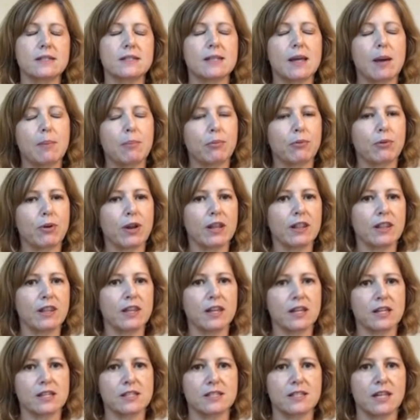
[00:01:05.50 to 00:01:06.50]
separate
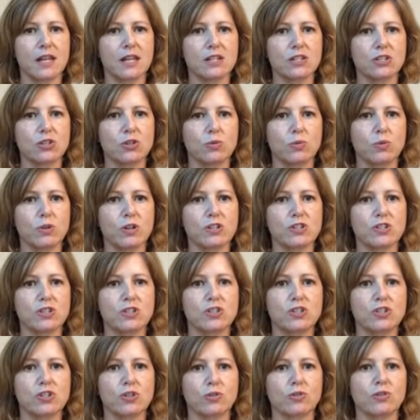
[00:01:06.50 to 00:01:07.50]
the extent to
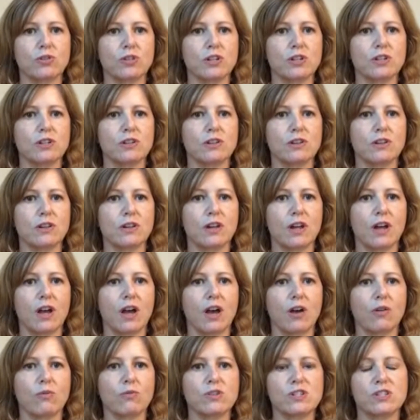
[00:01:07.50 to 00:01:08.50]
which children
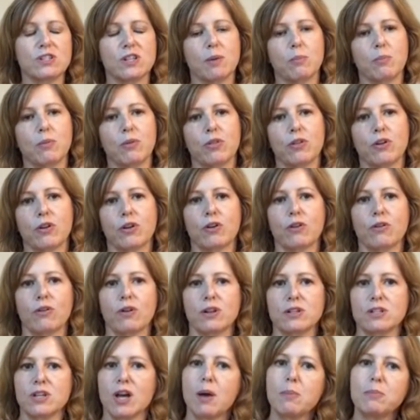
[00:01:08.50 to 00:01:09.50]
uh, resemble their
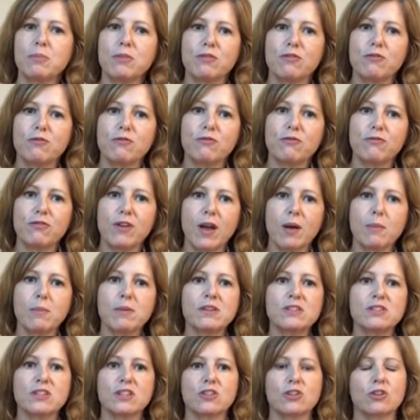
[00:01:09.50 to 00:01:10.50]
adoptive
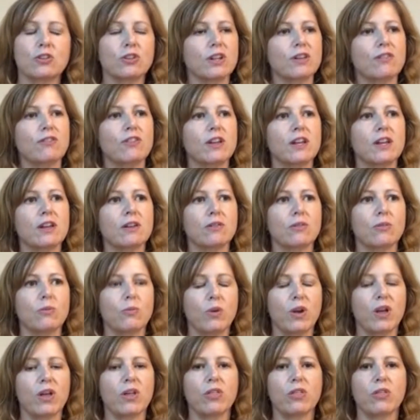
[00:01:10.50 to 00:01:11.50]
families that they're living
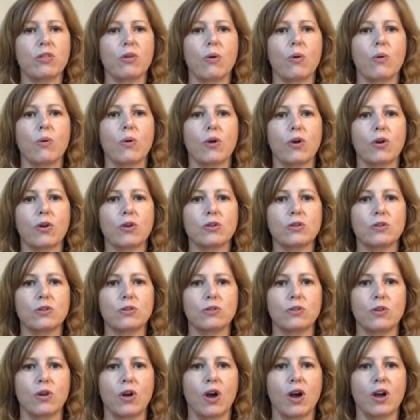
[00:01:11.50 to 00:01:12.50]
with, or
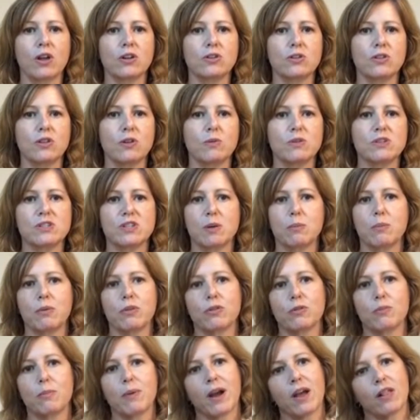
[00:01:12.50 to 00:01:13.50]
uh, do they resemble
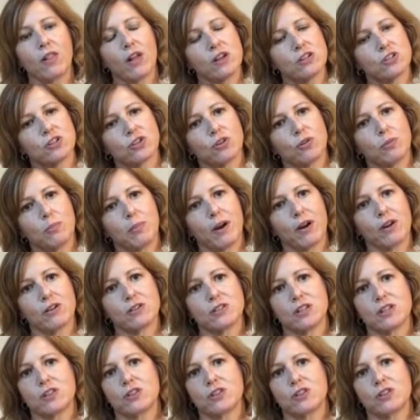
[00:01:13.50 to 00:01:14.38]
their biological parents